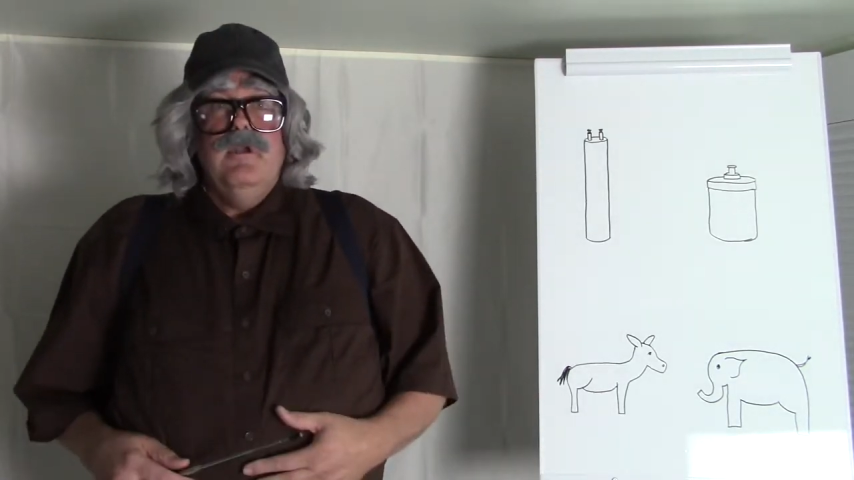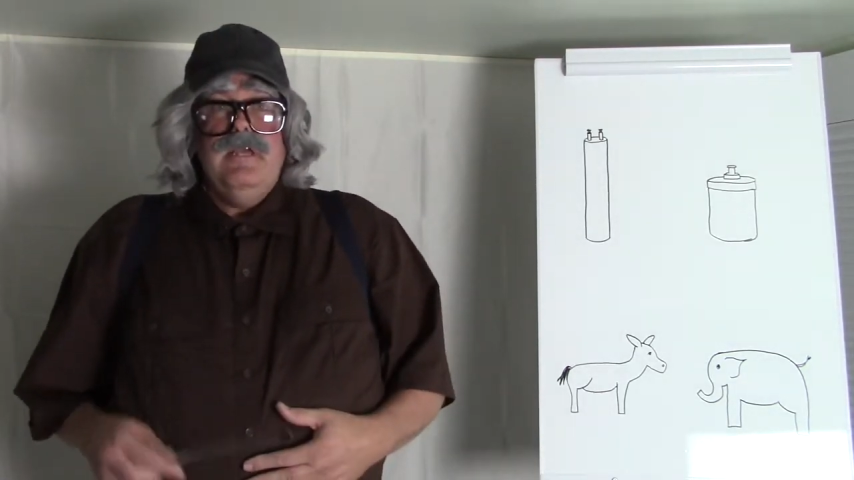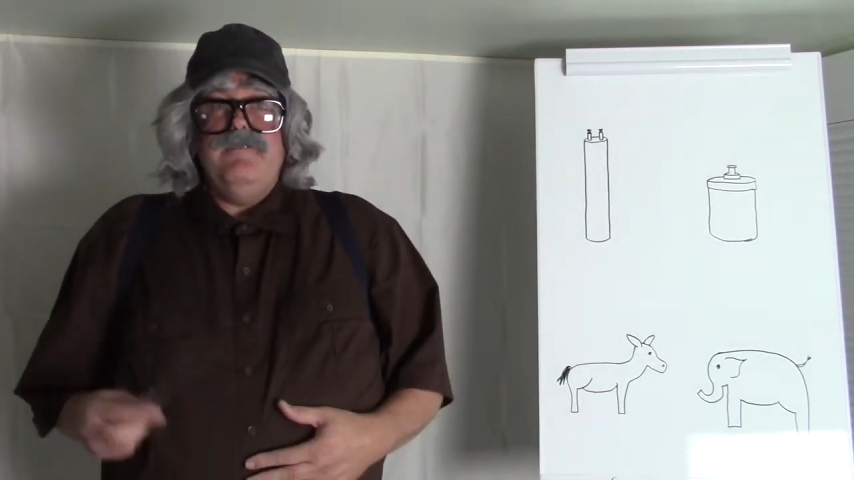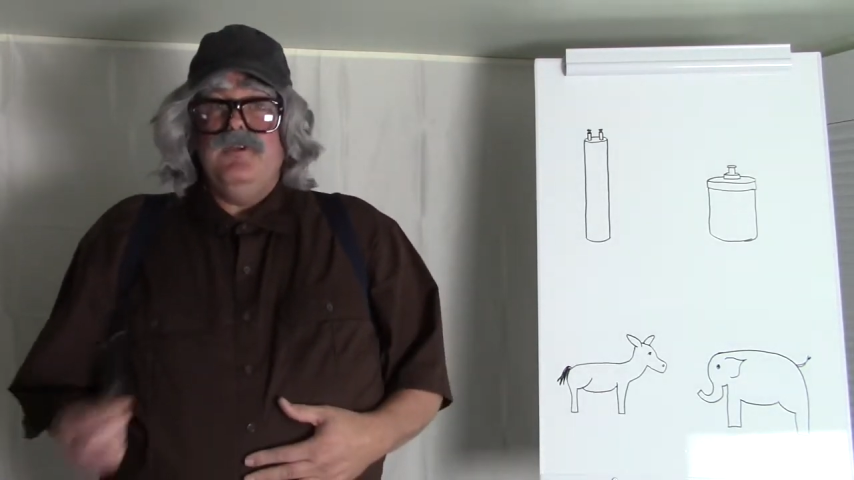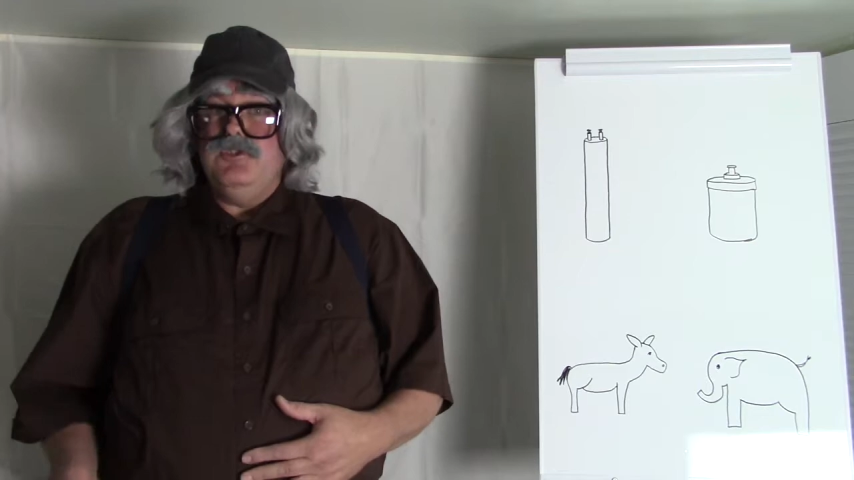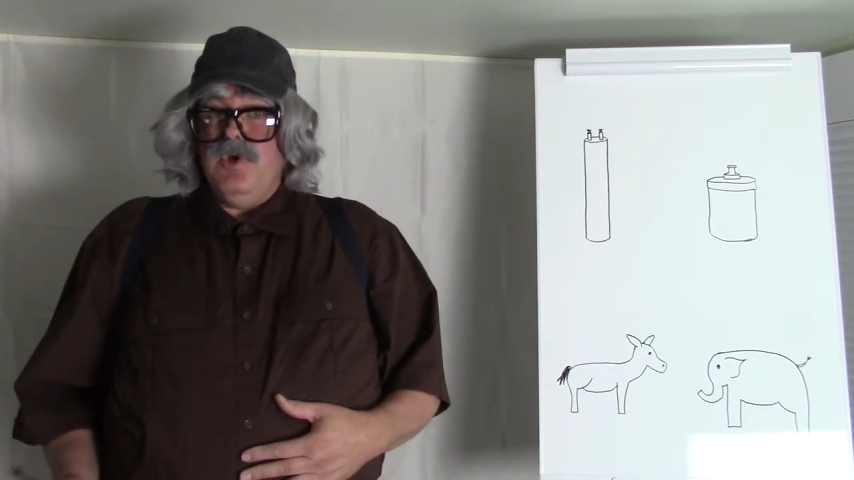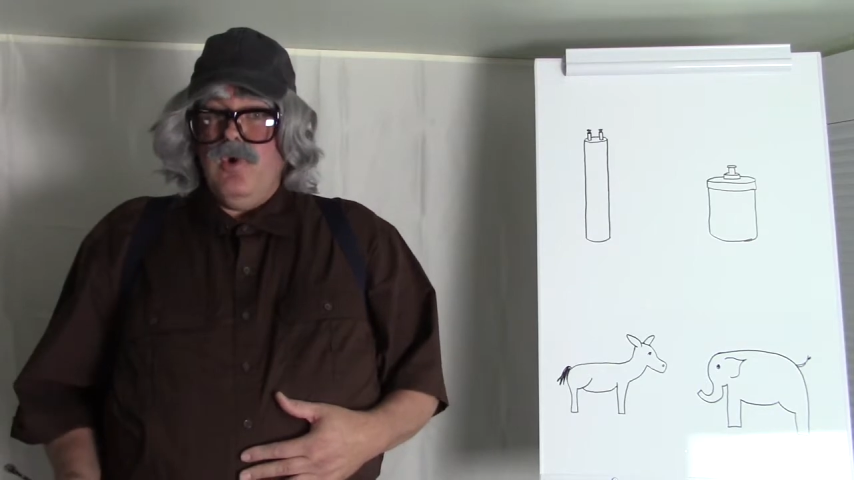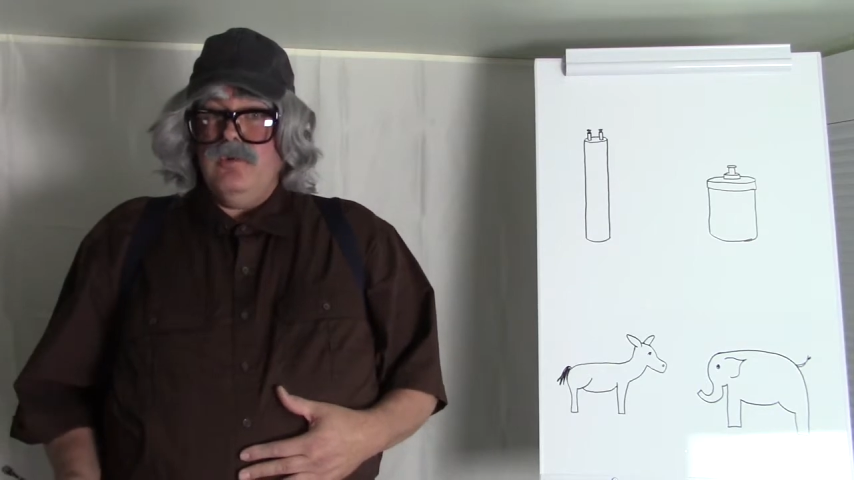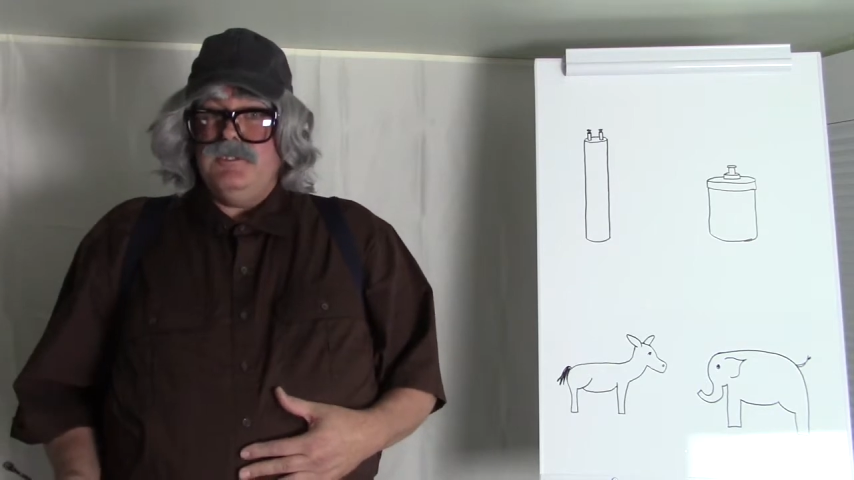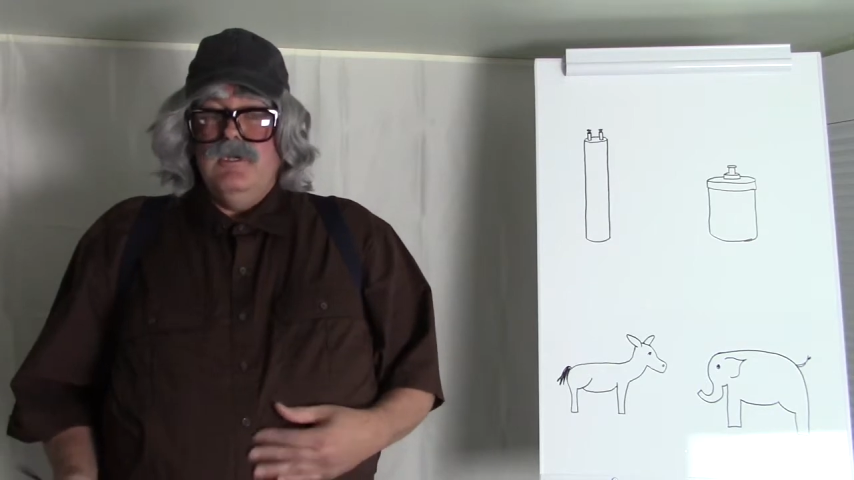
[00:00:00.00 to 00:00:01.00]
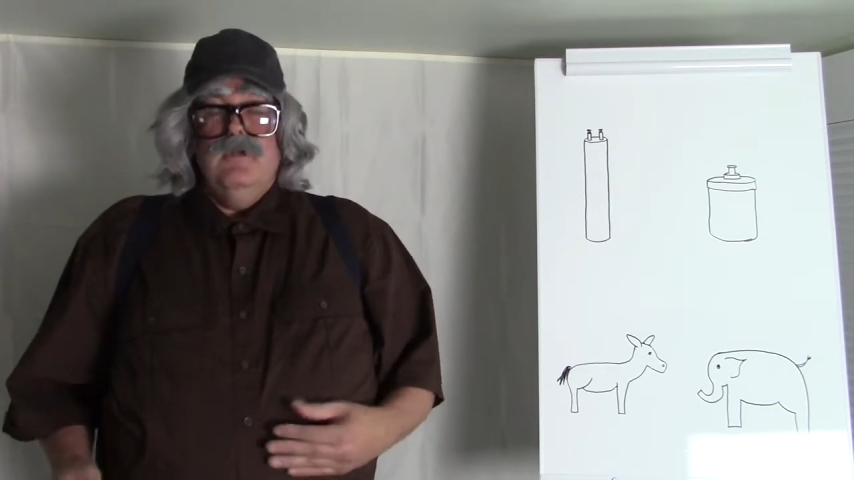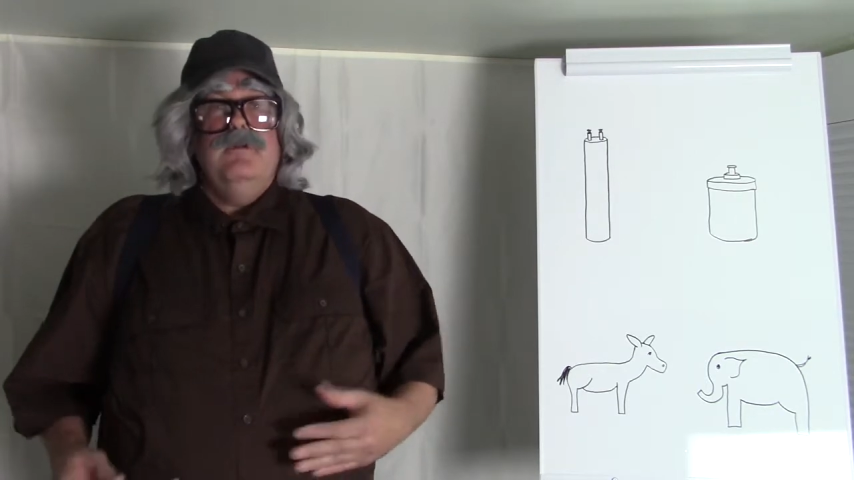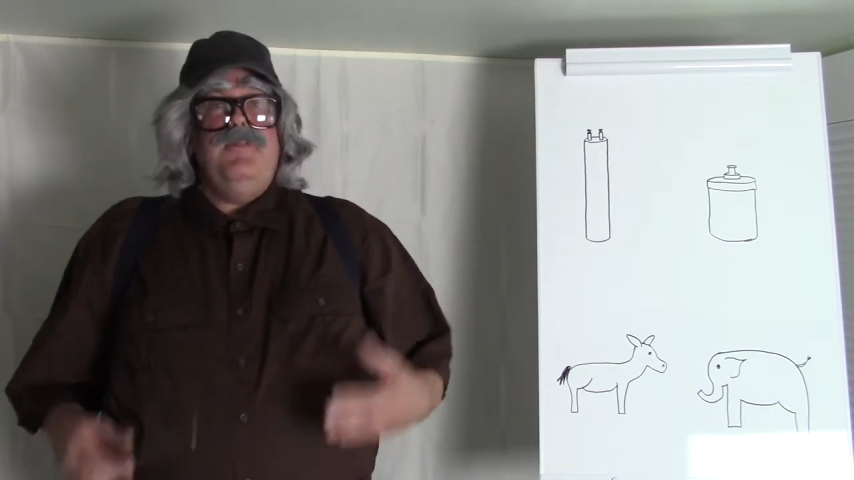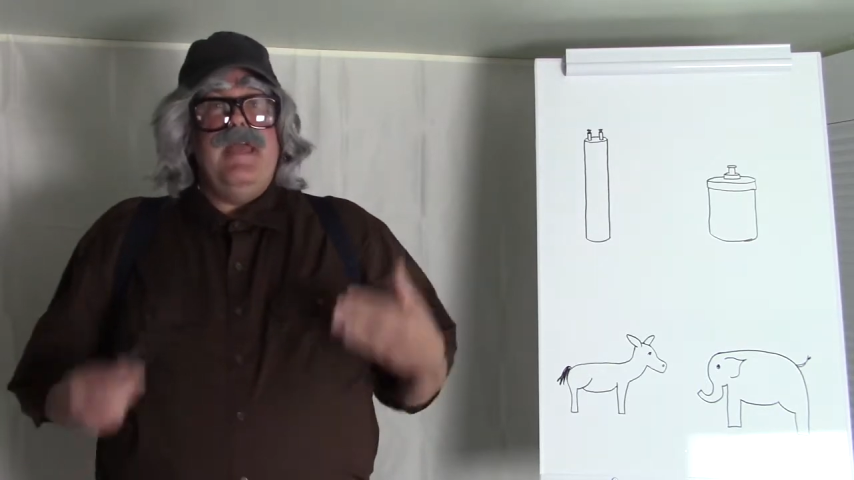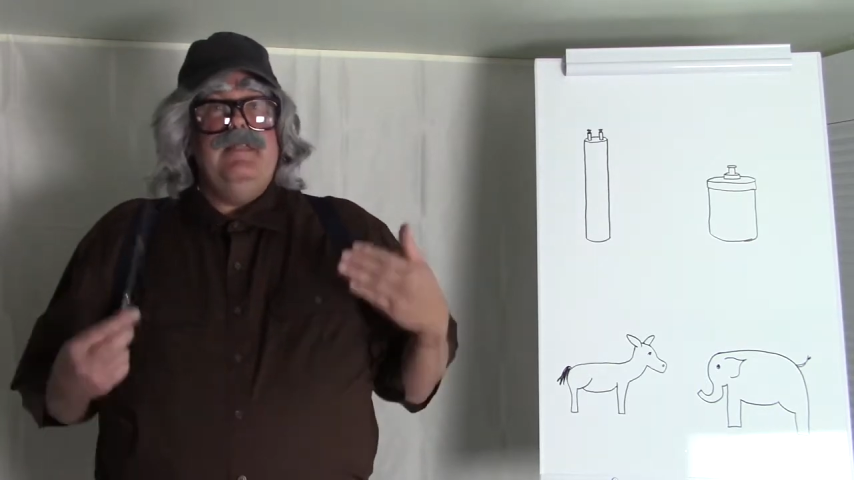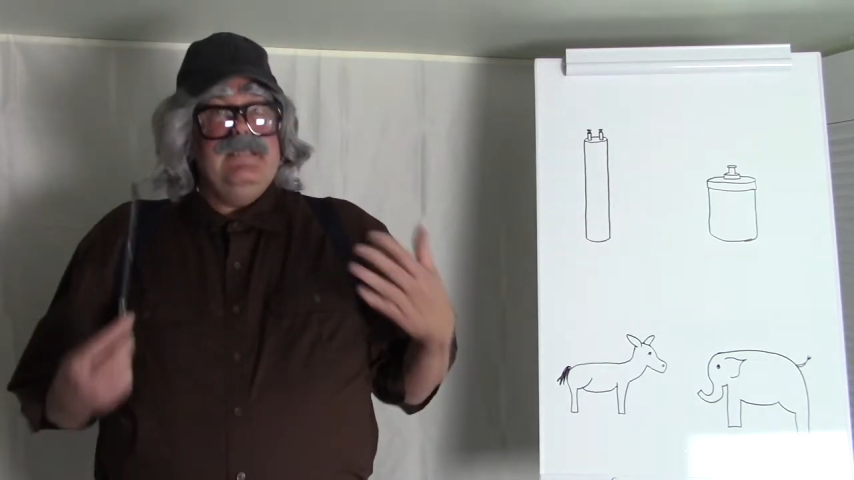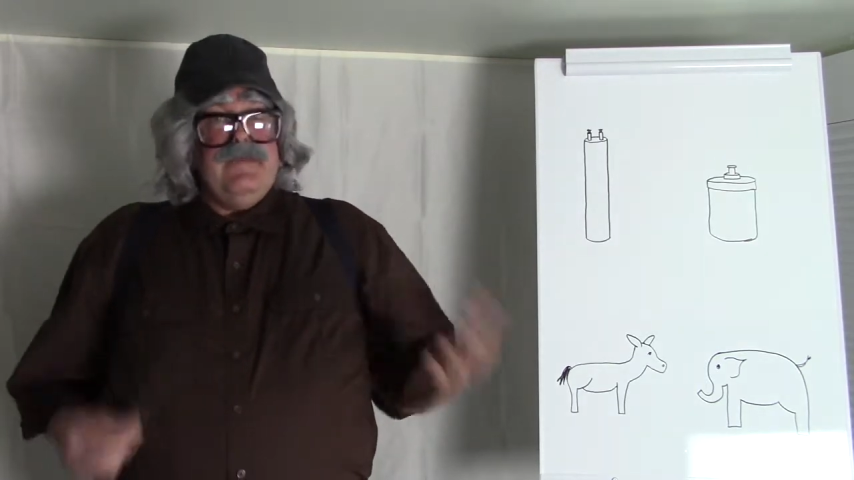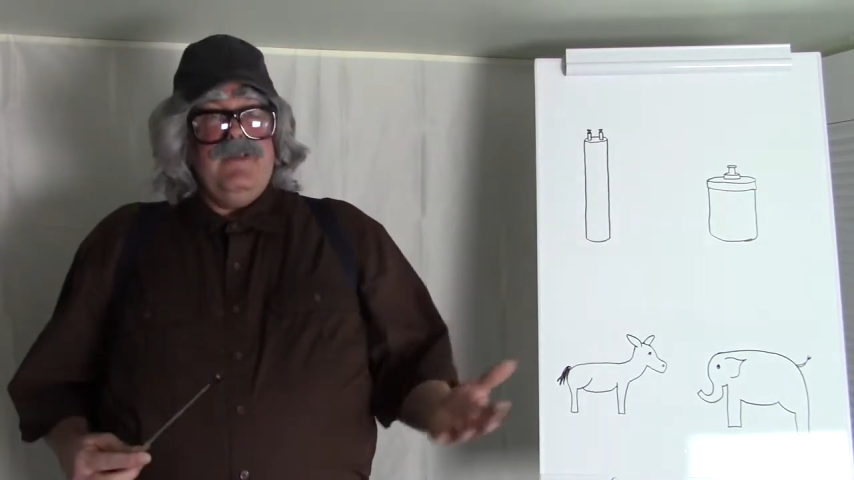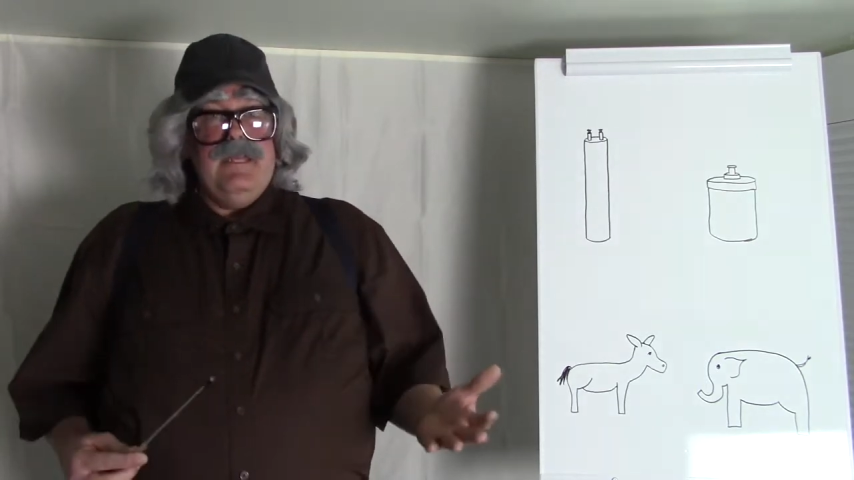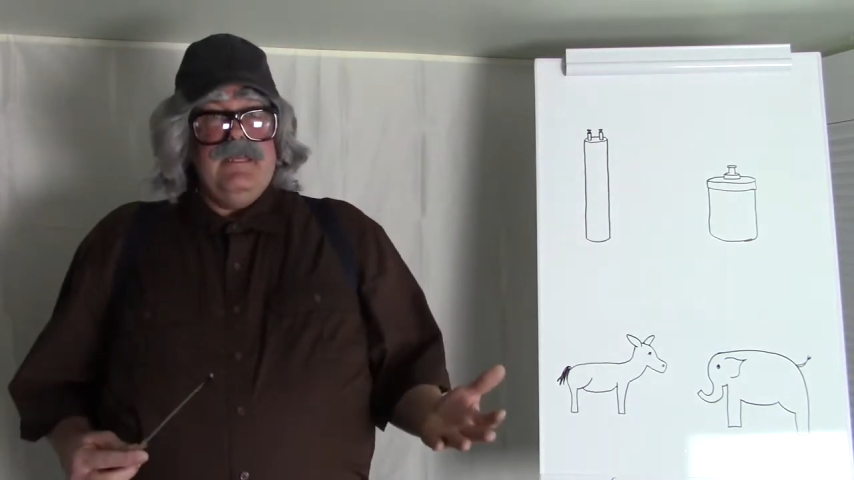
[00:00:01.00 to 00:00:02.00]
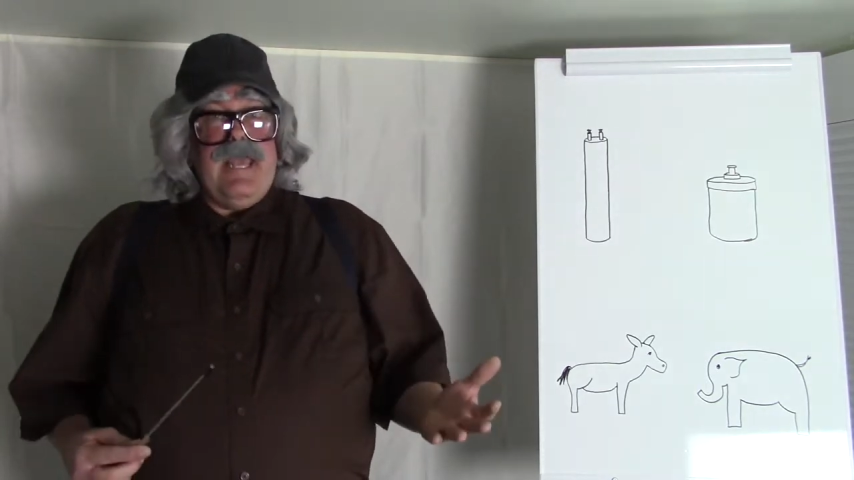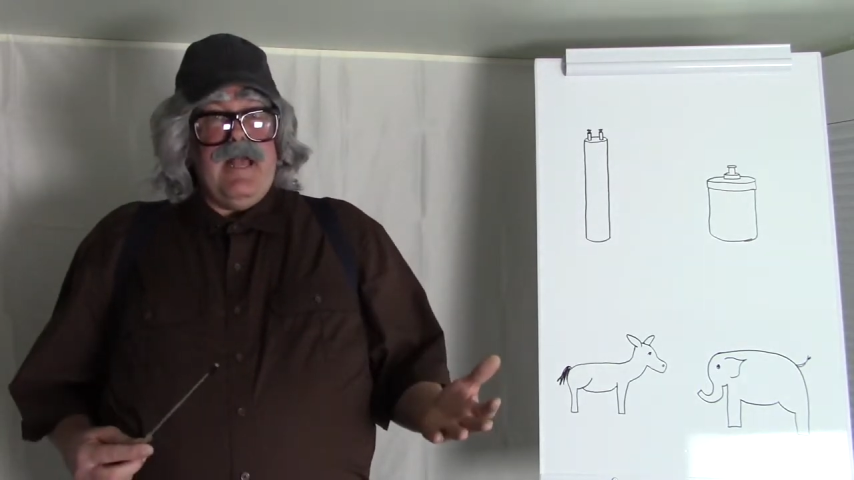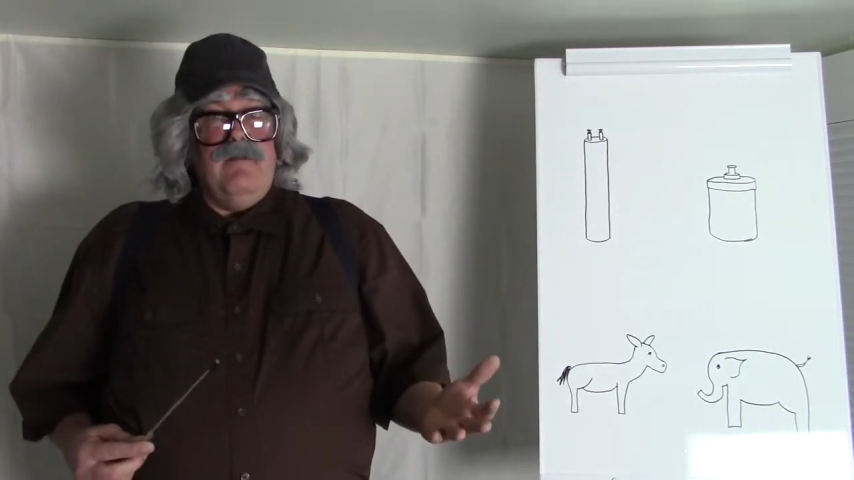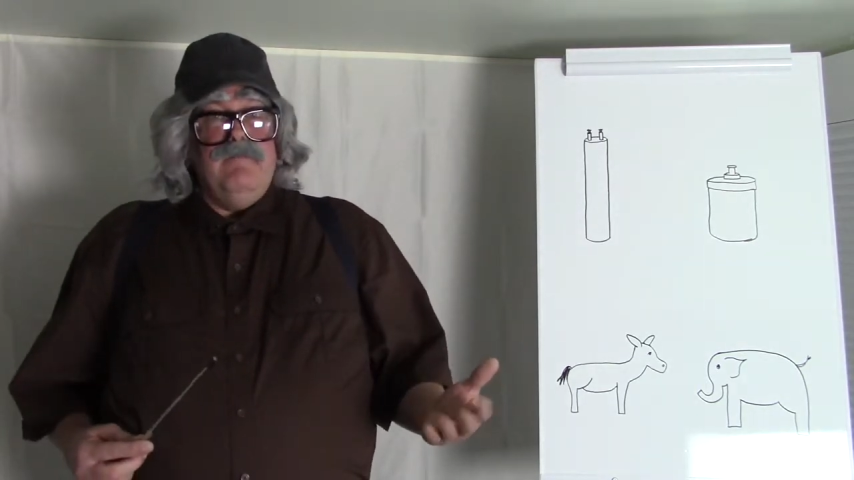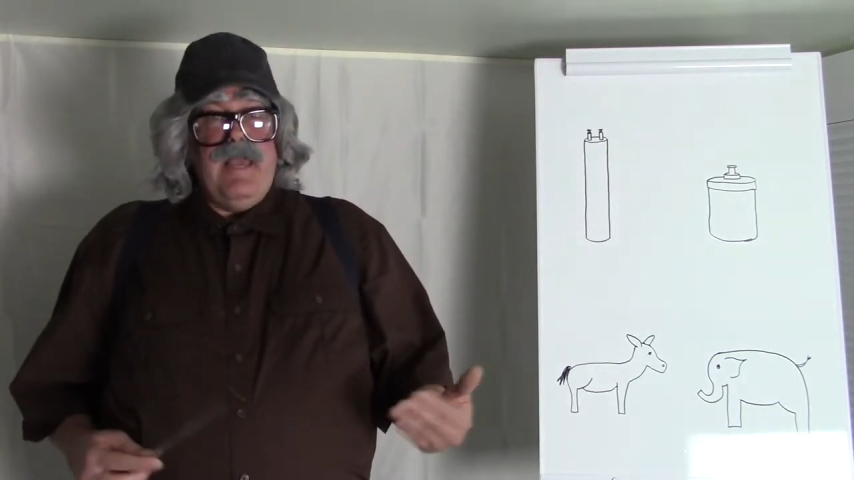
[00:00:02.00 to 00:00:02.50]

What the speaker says: If you don't, then leave it in there